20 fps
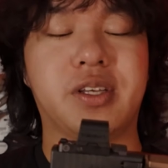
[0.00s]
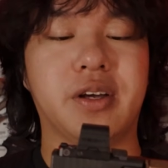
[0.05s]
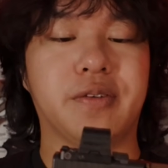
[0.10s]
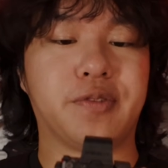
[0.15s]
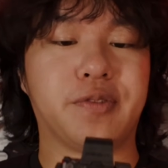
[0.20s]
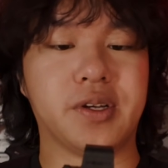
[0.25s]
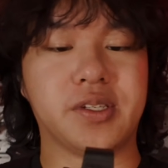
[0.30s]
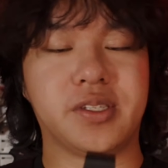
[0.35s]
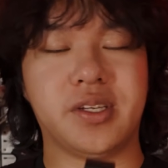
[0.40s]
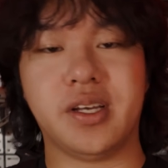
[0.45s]

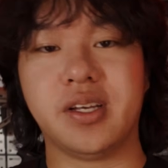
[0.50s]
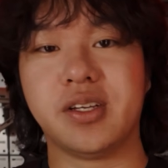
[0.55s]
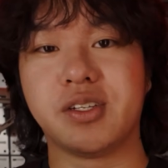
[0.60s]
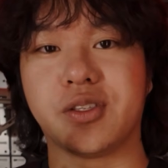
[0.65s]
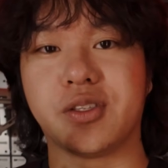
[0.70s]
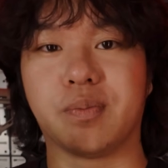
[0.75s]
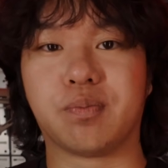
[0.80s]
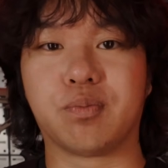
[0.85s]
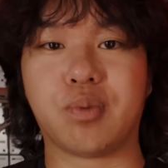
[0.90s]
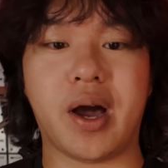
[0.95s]
difference
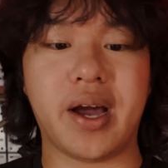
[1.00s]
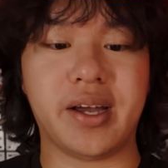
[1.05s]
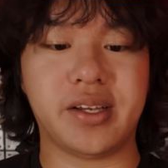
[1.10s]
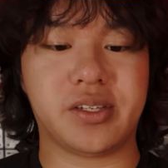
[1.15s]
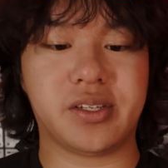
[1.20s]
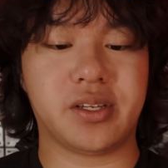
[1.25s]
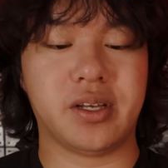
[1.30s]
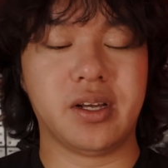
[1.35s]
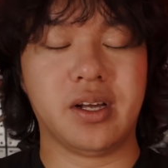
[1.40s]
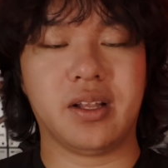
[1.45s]
is the
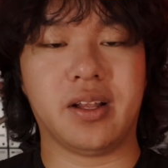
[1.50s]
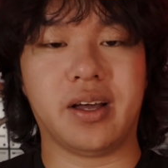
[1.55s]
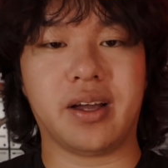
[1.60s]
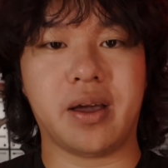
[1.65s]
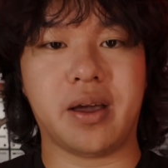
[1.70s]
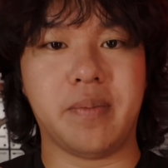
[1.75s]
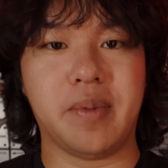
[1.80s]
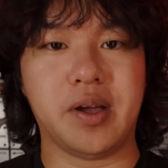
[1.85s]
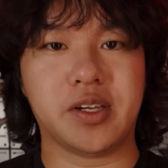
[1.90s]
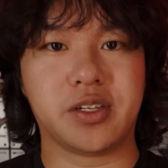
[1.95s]
price.
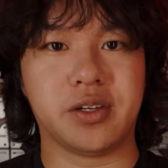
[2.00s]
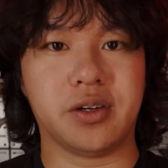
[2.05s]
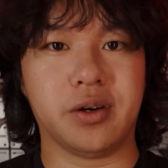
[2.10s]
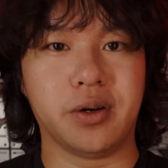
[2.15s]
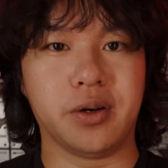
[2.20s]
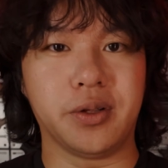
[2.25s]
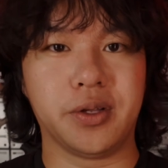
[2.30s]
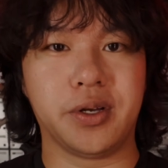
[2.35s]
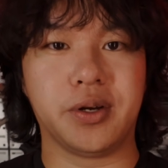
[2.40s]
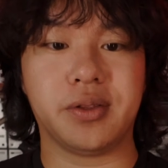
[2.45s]
Like I mentioned
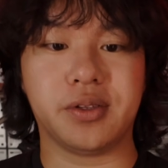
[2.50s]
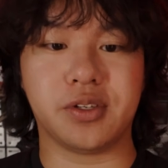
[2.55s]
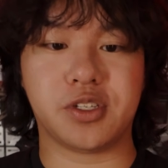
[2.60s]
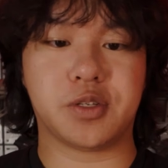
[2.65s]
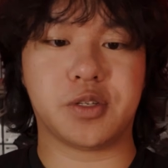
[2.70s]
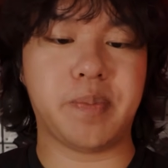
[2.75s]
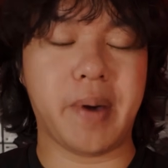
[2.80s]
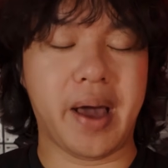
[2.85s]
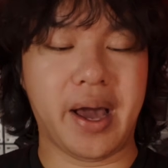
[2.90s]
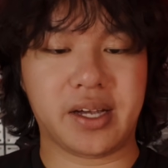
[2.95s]
earlier in the
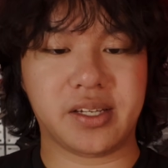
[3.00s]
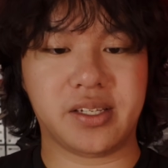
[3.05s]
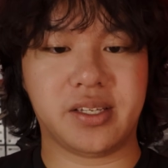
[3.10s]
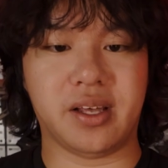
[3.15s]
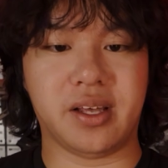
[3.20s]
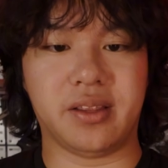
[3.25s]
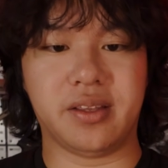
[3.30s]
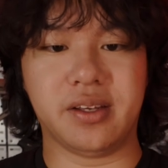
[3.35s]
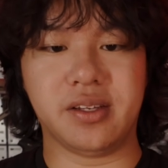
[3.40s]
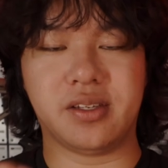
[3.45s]
specs,
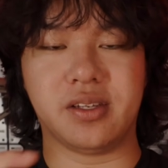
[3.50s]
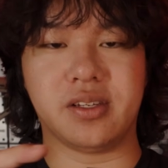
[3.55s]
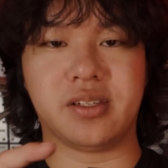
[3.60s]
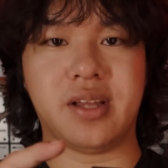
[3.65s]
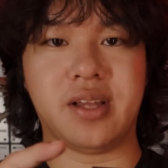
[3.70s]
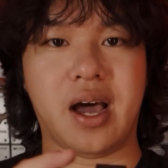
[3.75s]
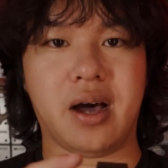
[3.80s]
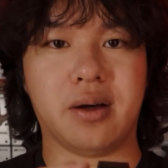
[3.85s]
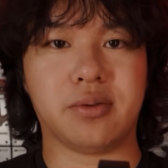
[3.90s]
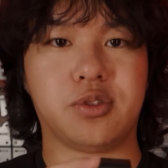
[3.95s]
that this is
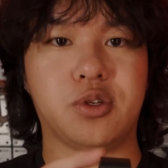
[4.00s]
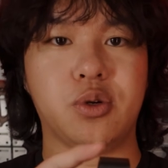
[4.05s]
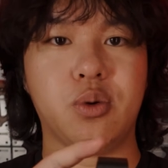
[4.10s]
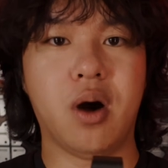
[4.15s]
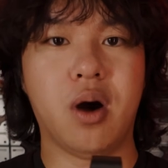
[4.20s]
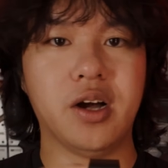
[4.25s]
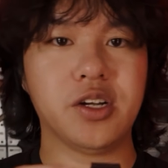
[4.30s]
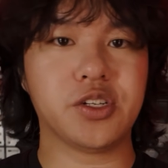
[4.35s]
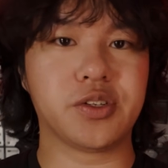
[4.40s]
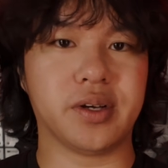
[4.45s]
now
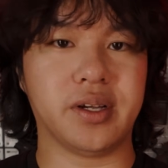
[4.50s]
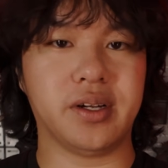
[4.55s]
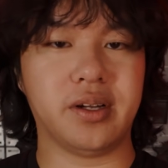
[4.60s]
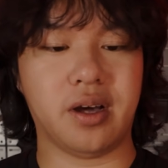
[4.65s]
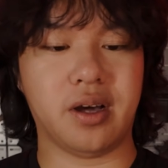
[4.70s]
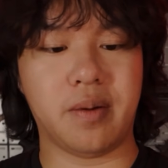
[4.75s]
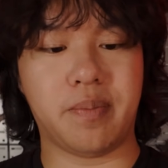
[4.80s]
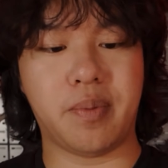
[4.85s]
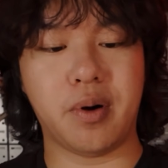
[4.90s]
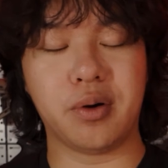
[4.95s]

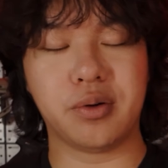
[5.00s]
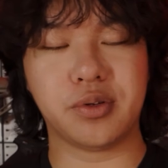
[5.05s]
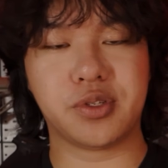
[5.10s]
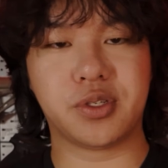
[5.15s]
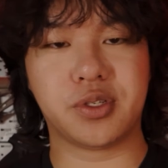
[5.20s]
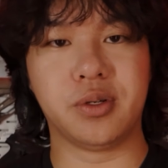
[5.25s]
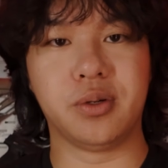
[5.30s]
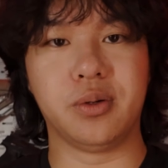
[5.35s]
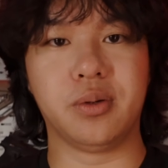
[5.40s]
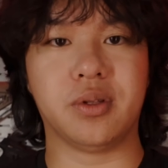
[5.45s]
$200
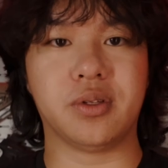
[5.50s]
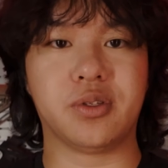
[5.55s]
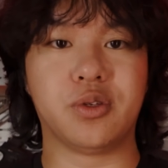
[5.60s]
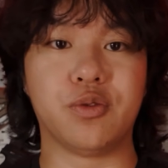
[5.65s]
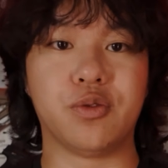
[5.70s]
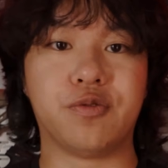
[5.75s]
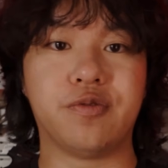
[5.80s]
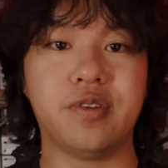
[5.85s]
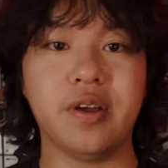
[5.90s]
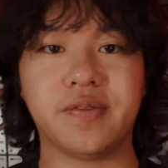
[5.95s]
opposed to the
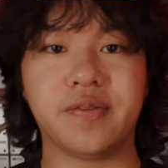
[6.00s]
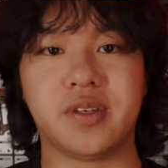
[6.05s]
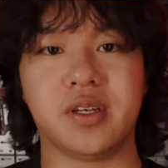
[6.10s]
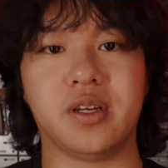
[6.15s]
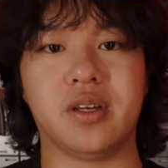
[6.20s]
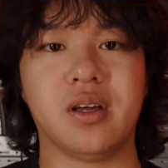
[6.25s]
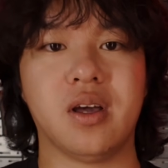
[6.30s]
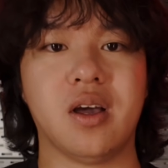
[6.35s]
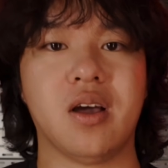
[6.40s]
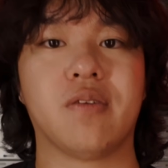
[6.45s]

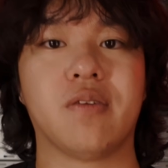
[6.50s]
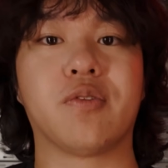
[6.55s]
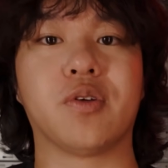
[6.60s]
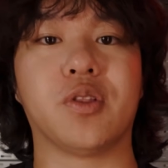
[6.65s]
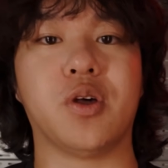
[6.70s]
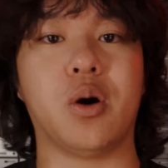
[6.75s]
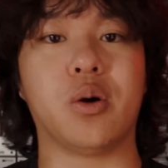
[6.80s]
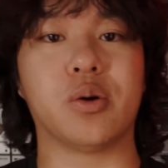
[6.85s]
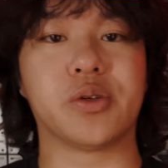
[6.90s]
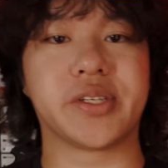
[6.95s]
$250 for
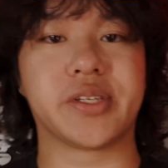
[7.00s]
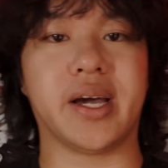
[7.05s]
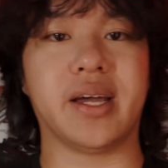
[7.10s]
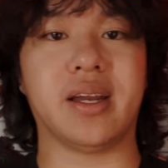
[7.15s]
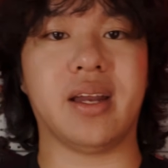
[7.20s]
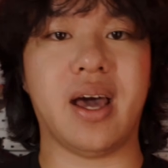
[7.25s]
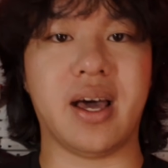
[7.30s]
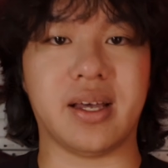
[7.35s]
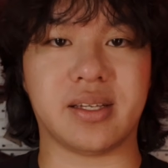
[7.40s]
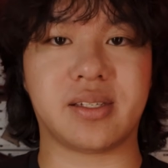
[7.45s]
the
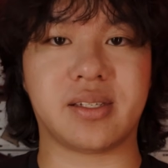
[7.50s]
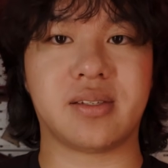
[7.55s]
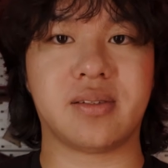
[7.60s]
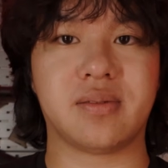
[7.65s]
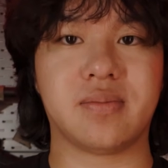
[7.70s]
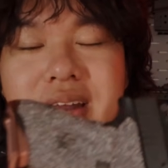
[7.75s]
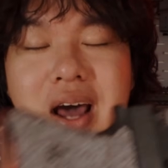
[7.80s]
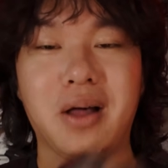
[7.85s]
OSIGHT S.